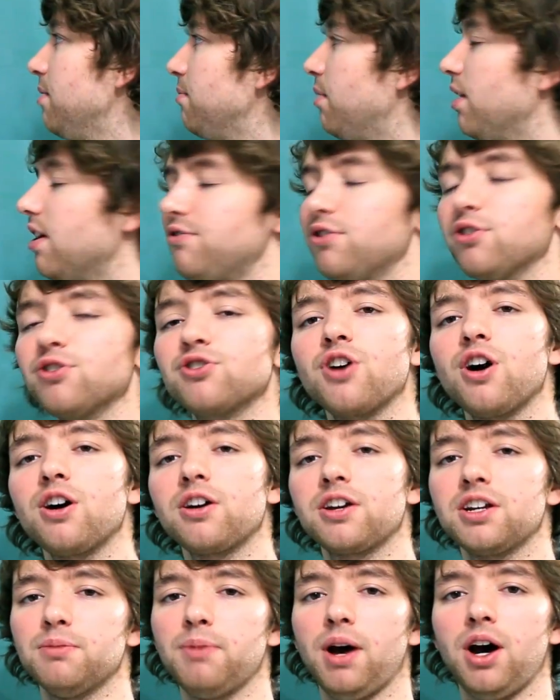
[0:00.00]
But if you're
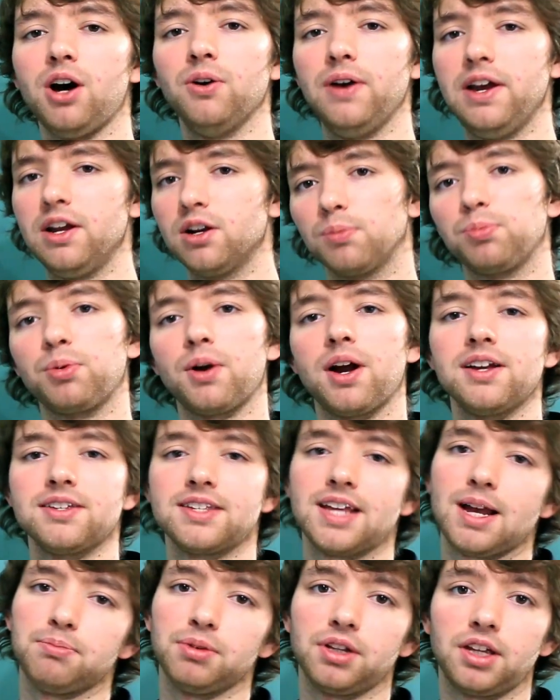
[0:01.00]
talking about
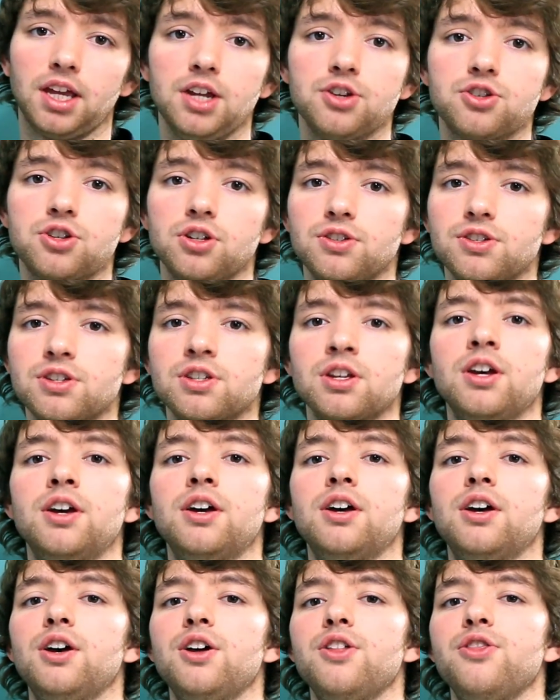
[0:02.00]
enterprise applications,
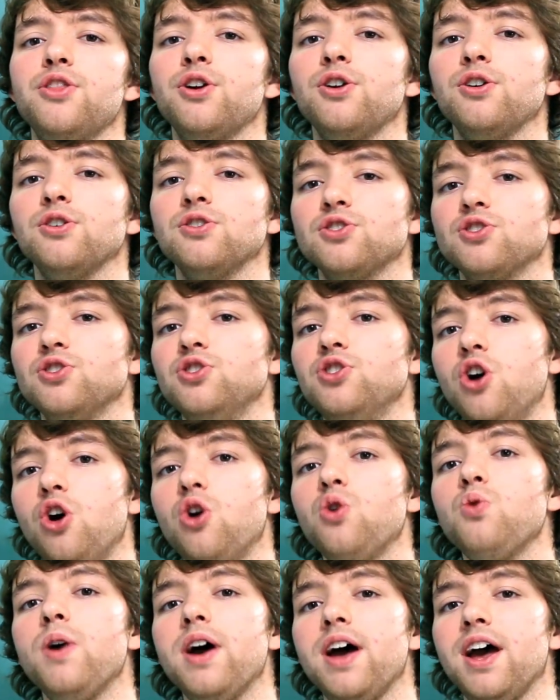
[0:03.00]
there's
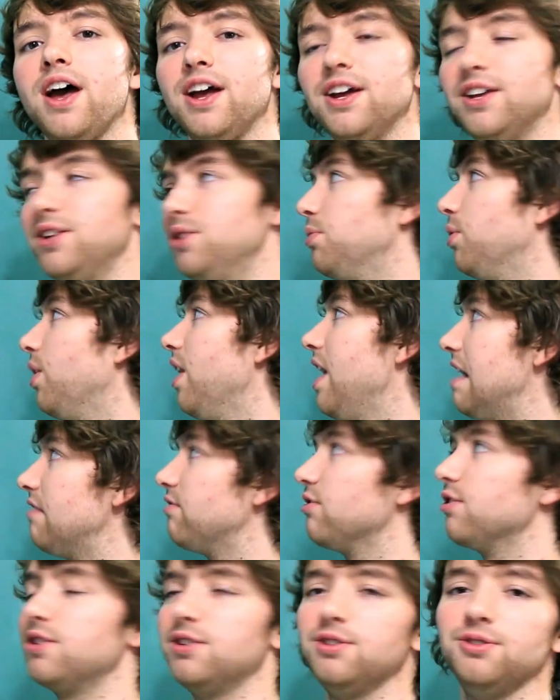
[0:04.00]
no way you will
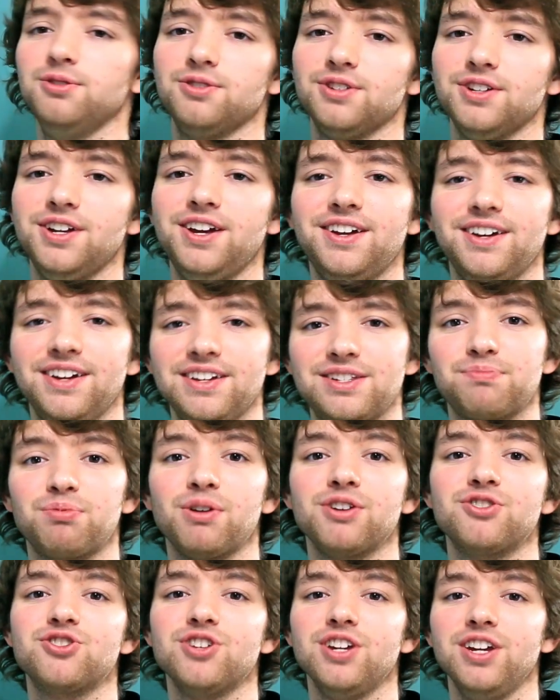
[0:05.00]
ever use a
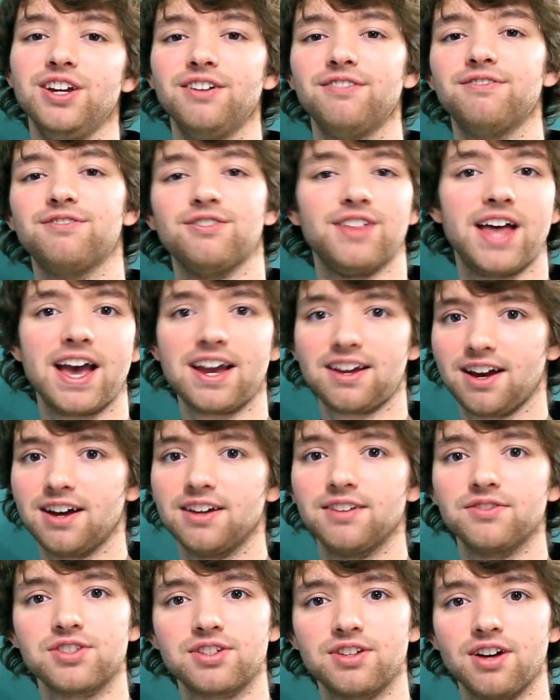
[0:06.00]
spreadsheet for that
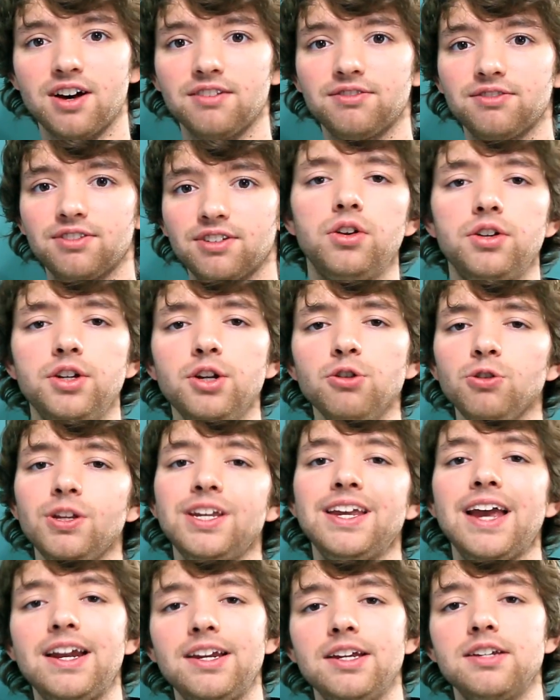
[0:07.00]
kind of stuff.
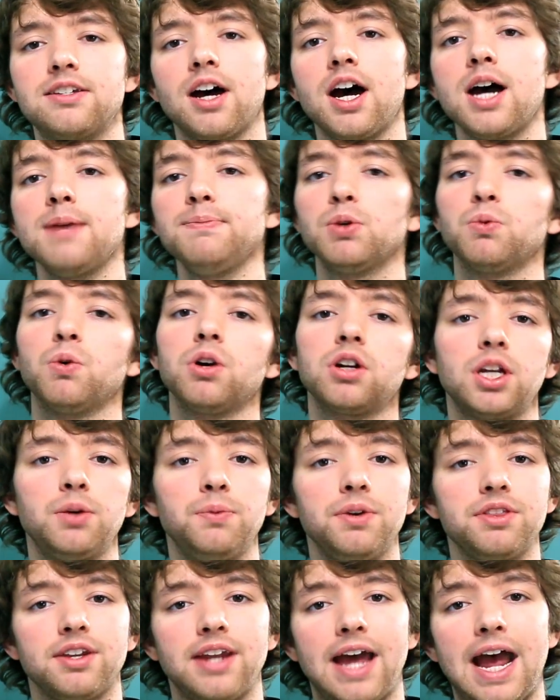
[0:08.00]
Nearly any time you're working
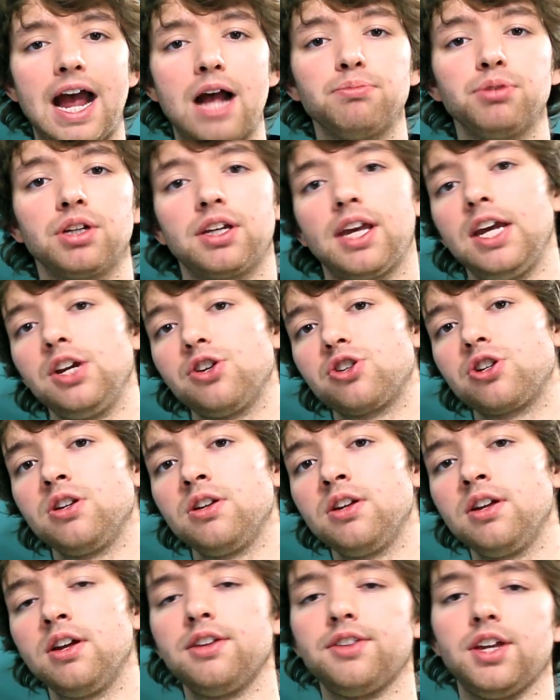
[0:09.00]
with an
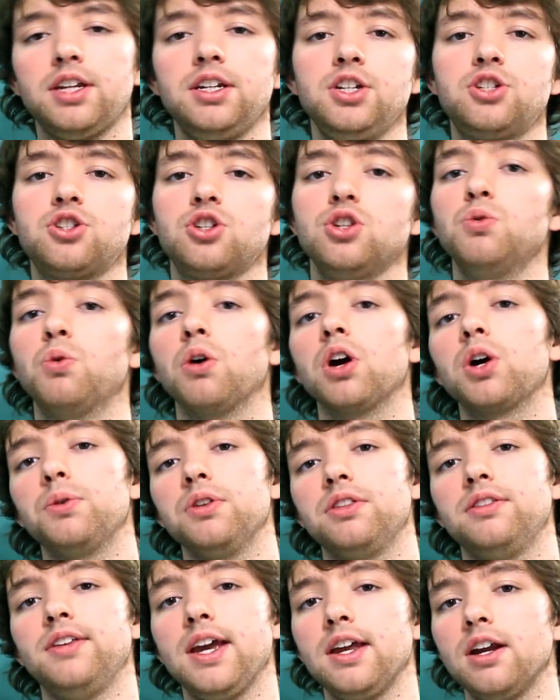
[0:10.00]
application that needs to work
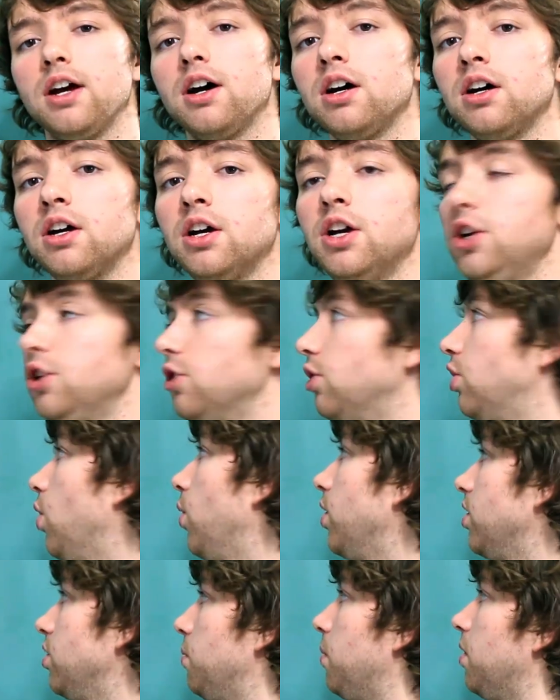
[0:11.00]
with data, you're
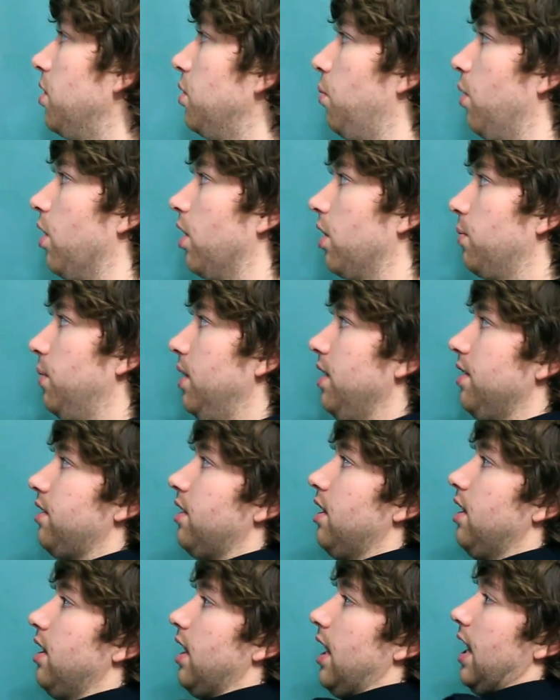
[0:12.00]
going to want to work with
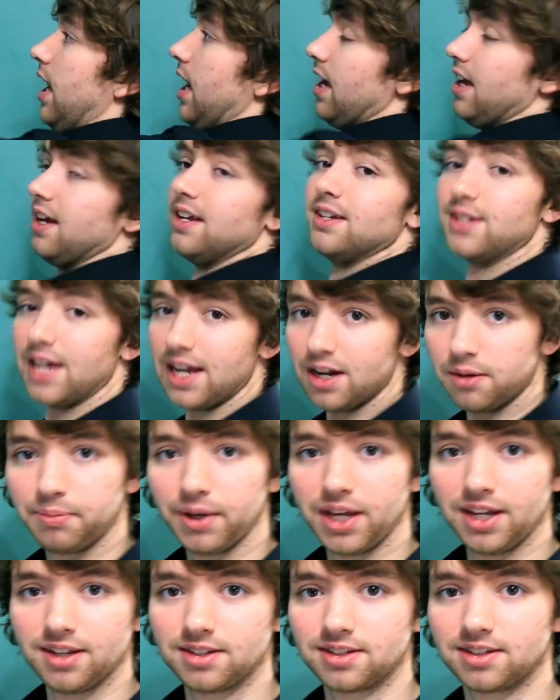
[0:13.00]
a
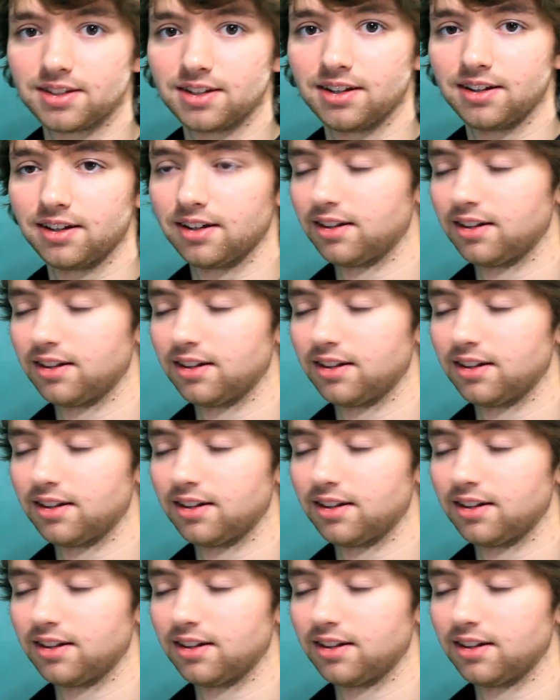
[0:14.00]
database.